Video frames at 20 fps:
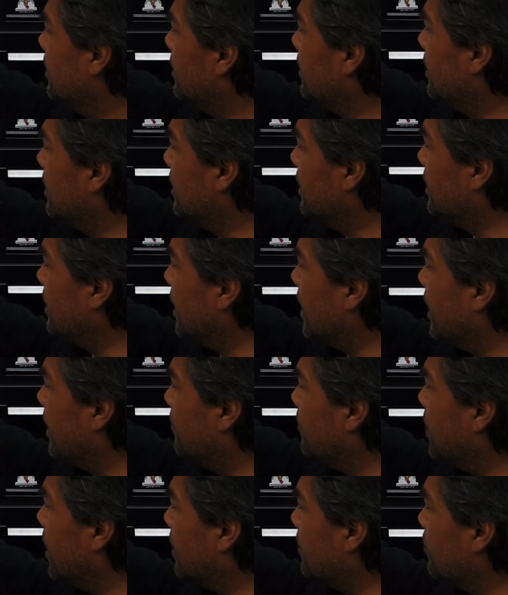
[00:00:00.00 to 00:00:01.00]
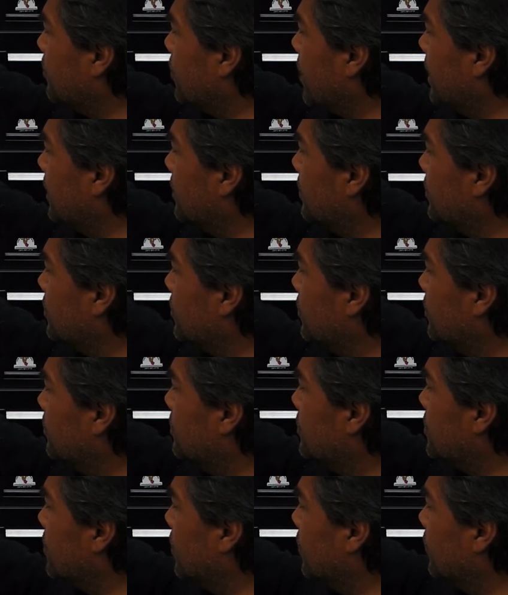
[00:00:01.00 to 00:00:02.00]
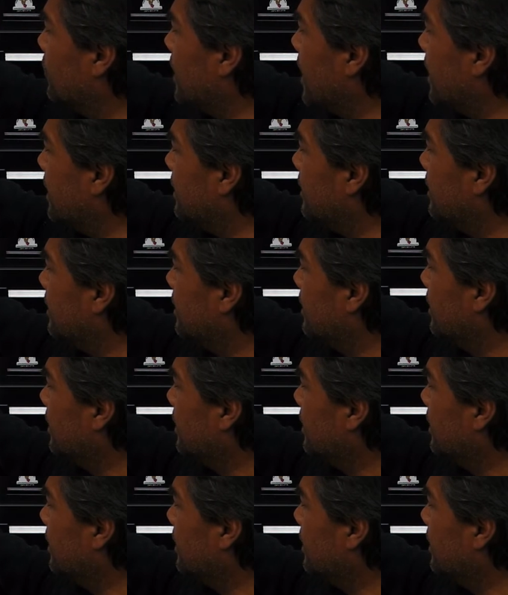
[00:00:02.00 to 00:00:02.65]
the bottom cradle tube, so that